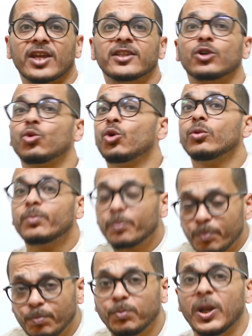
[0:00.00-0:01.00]
standard
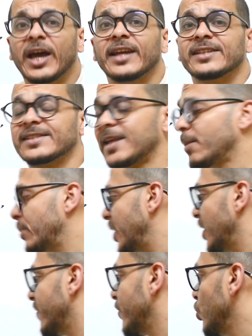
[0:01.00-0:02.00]
or blind sample
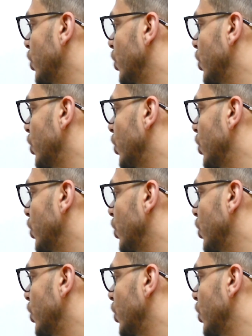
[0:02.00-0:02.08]
if